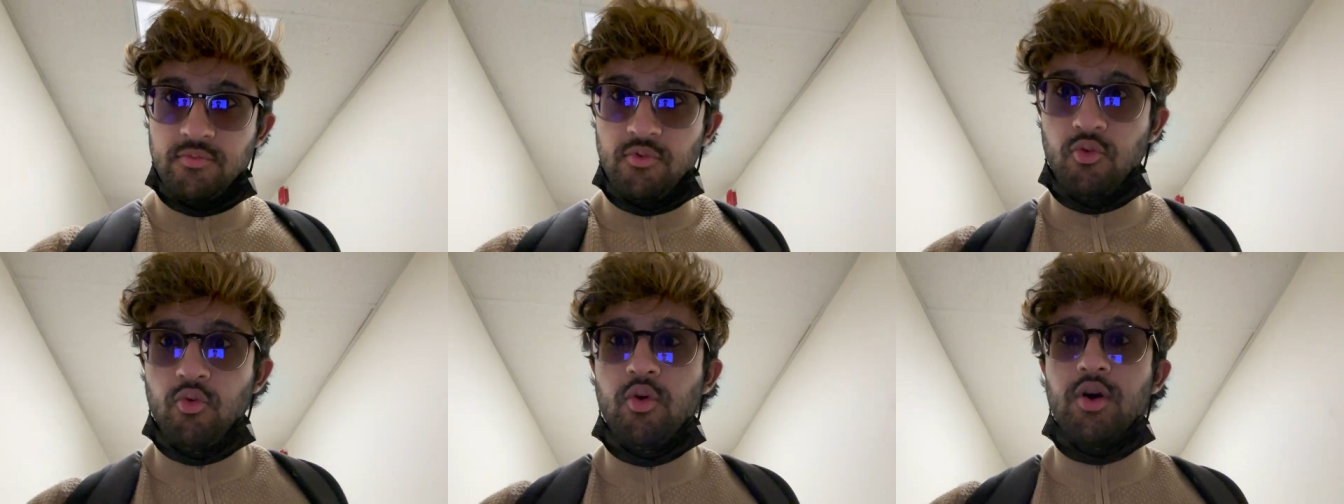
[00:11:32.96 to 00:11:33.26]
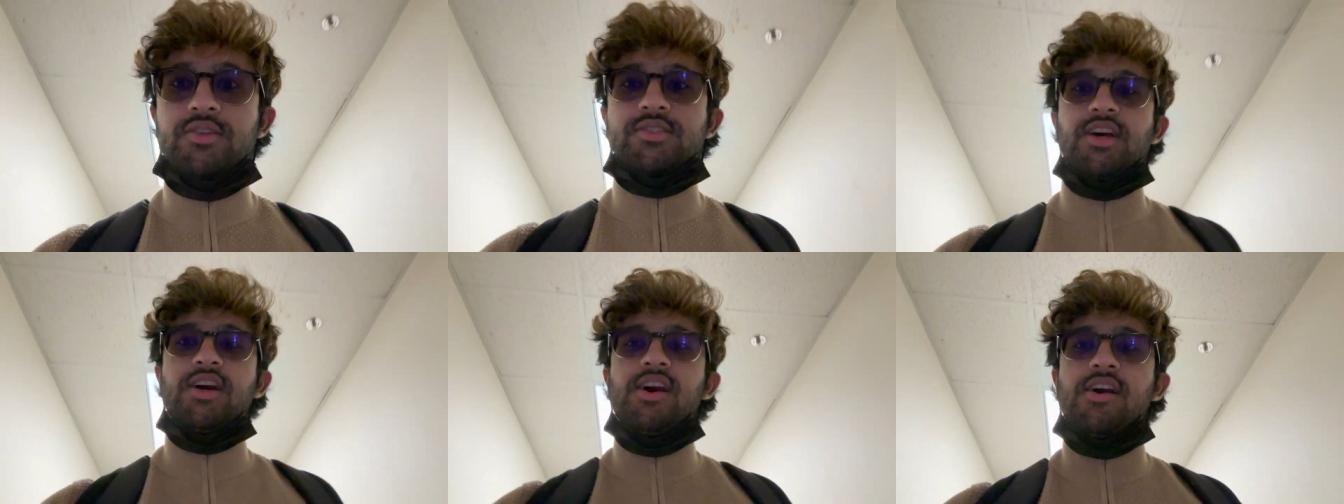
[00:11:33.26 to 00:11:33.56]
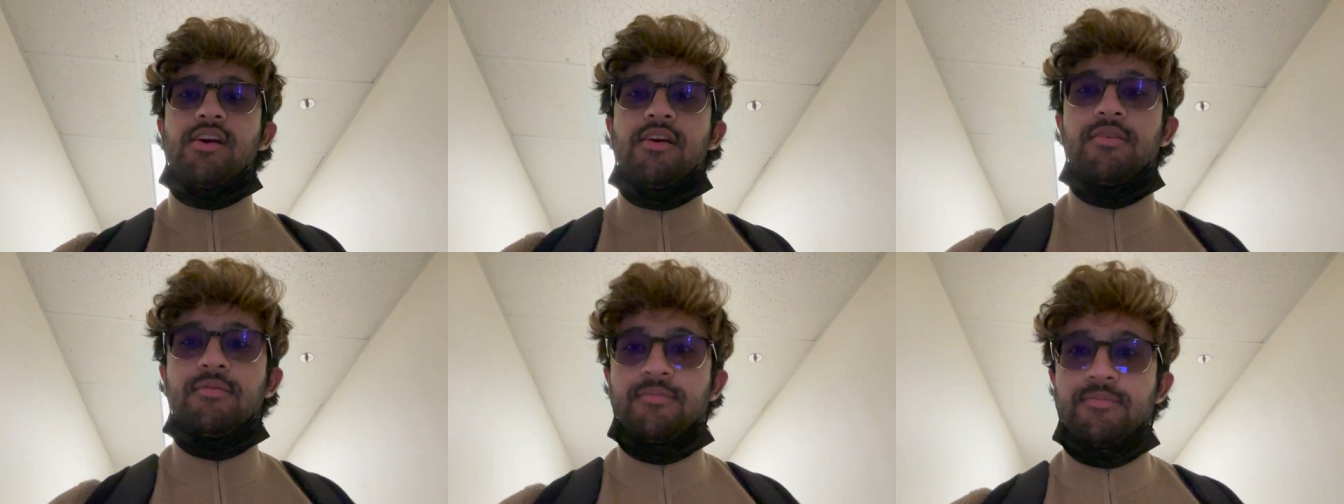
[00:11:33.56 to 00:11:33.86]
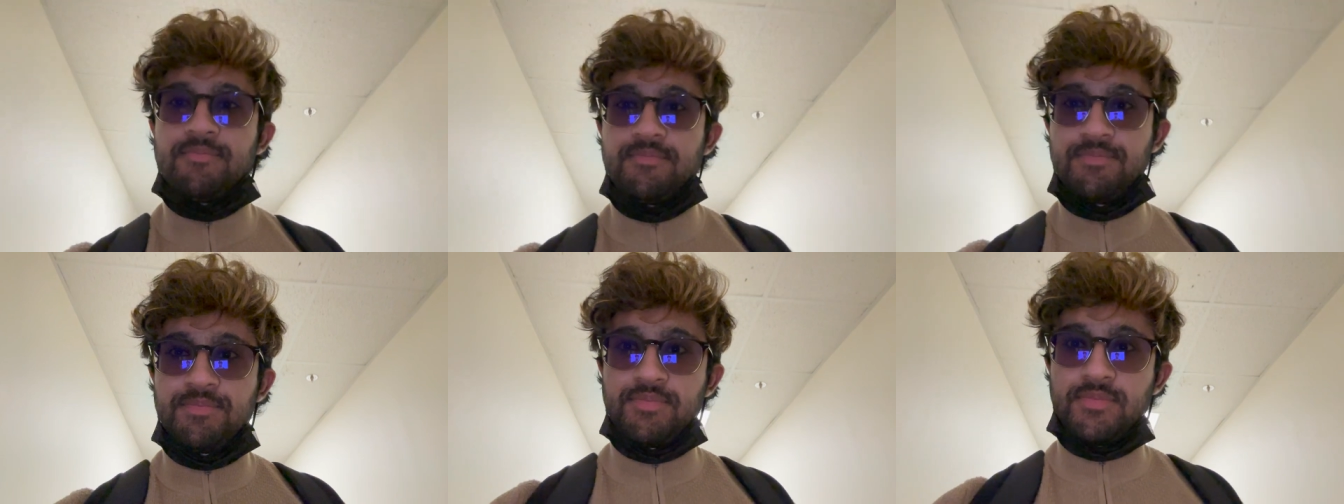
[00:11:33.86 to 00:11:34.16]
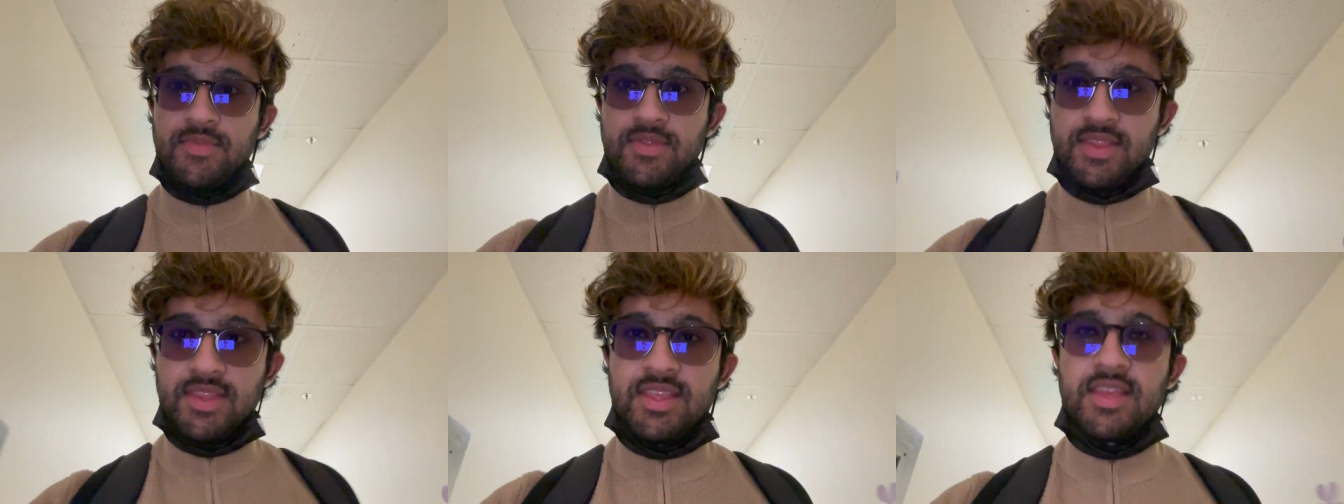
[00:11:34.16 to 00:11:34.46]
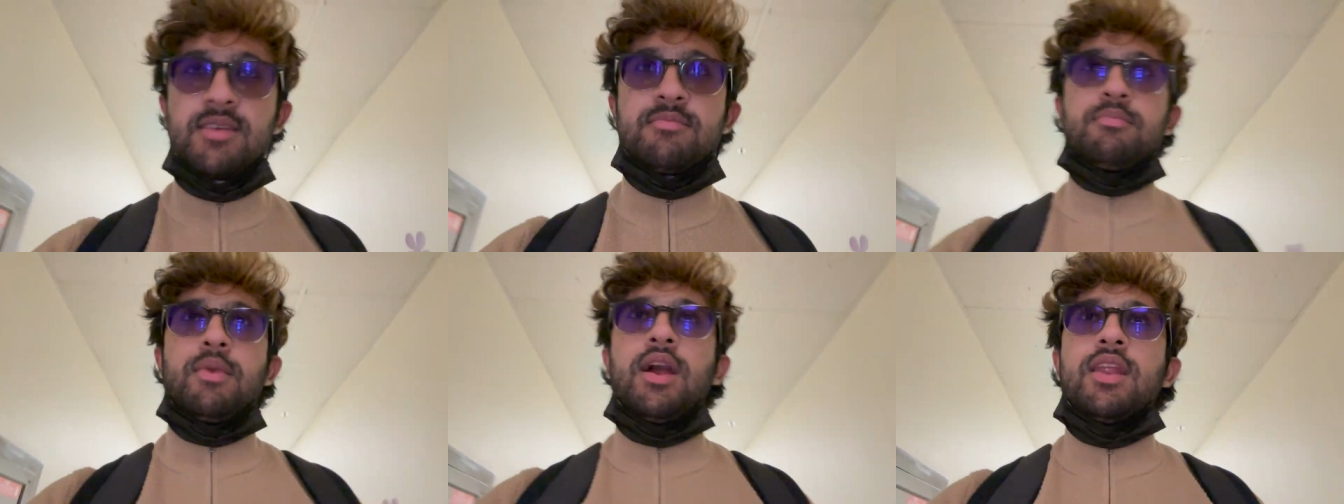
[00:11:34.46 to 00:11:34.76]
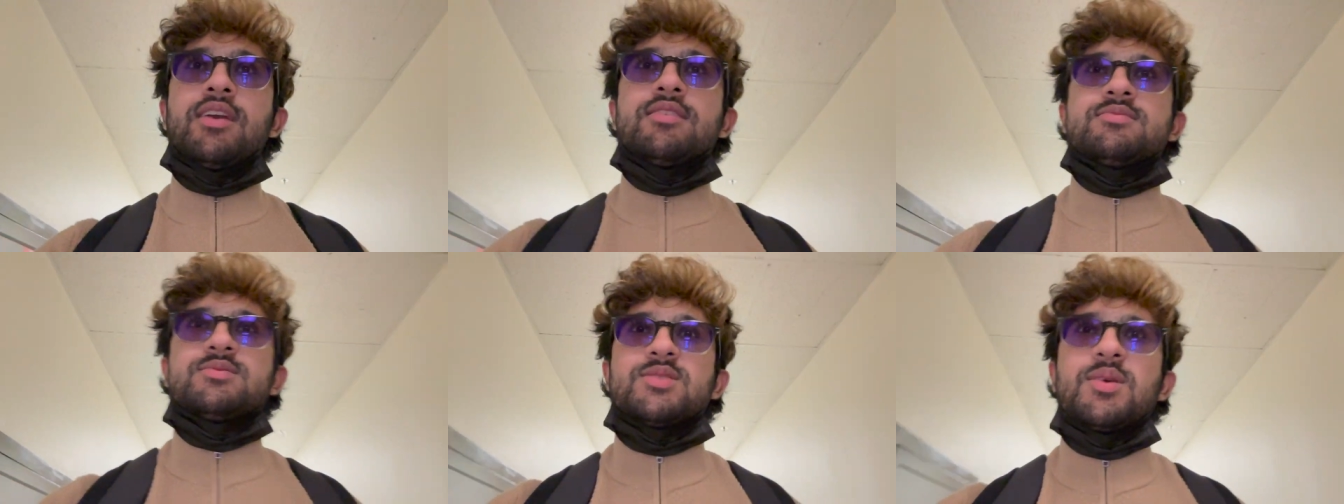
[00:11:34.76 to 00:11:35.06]
What's up? My
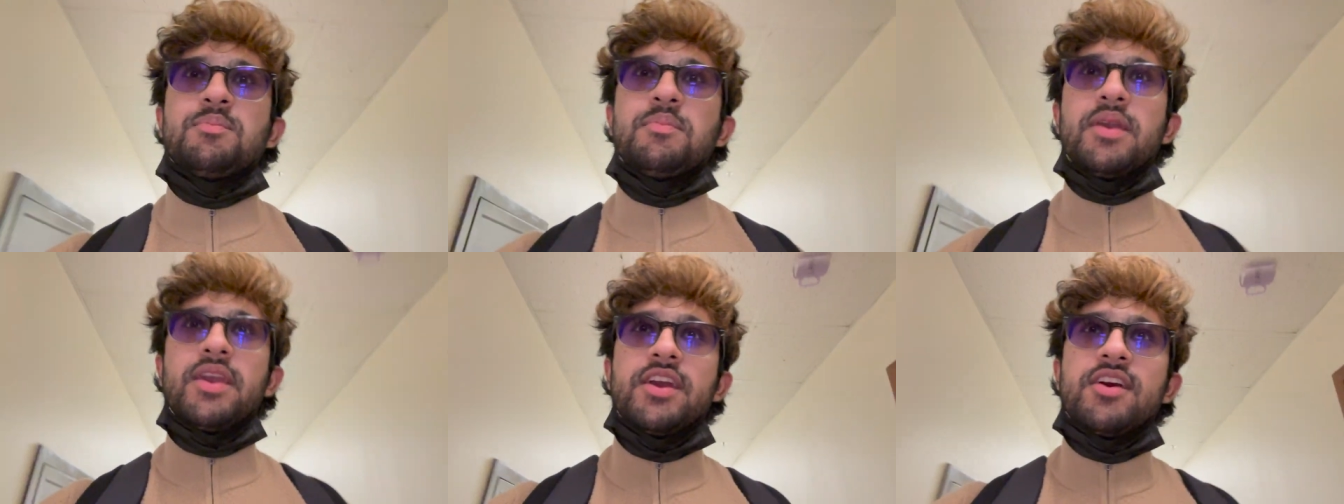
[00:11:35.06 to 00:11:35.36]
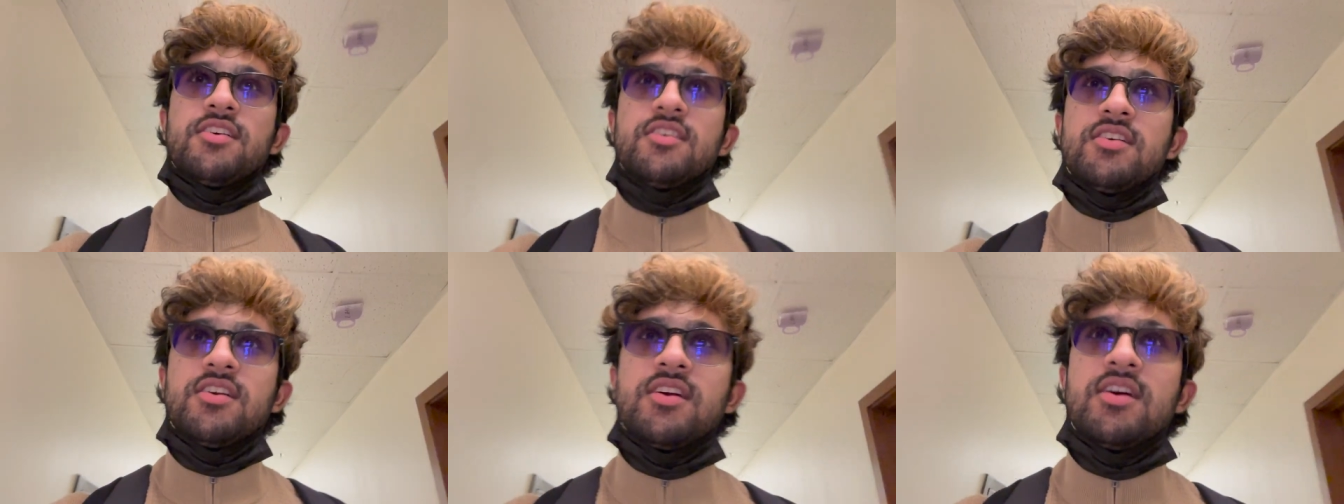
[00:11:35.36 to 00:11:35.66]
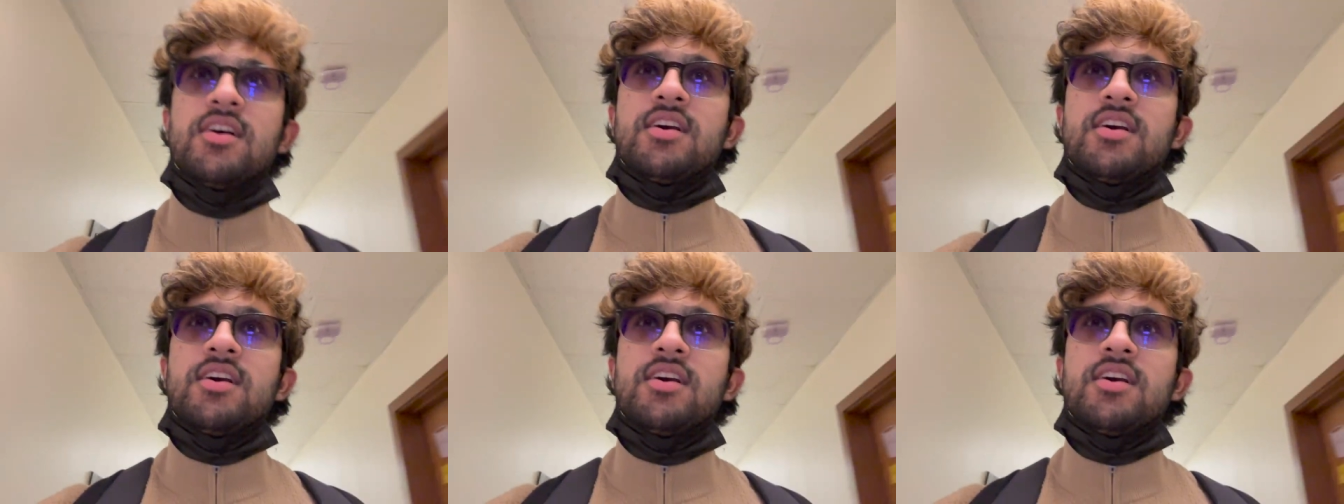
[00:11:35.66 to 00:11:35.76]
name is Amir,